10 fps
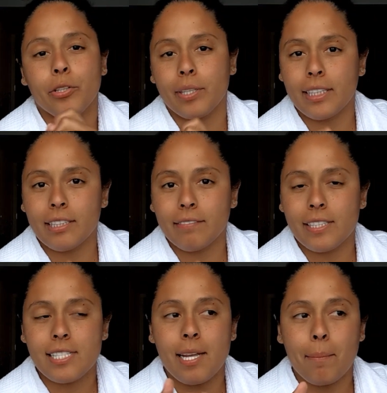You can leave
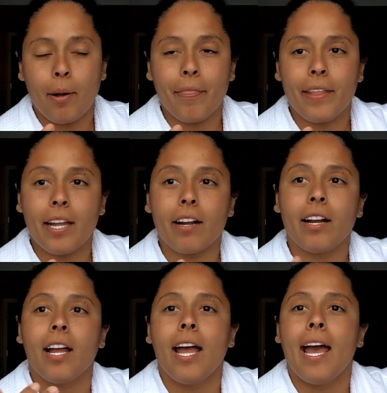the tip on
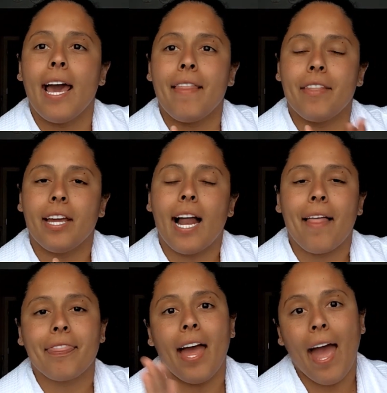there, and then
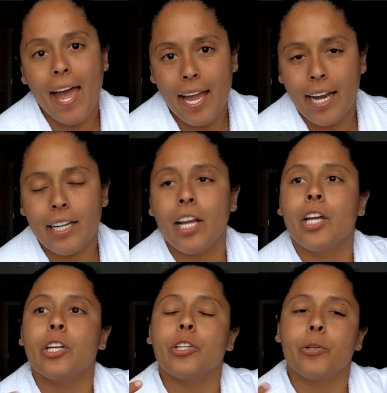at the end
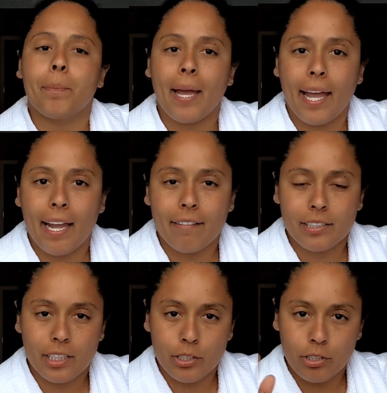you pay
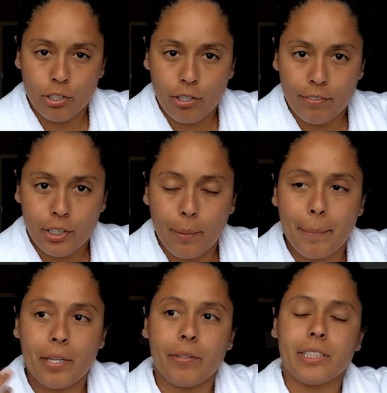everything. You look over your
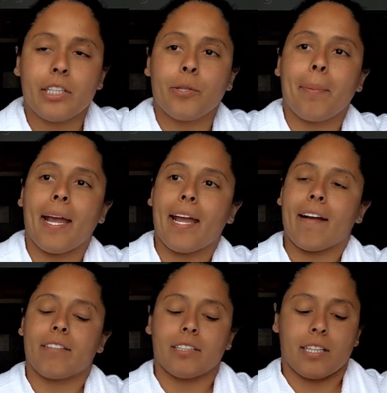bill and then you pay
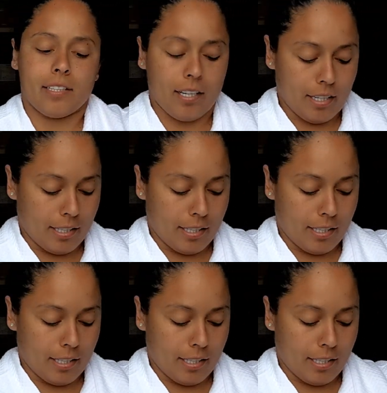everything.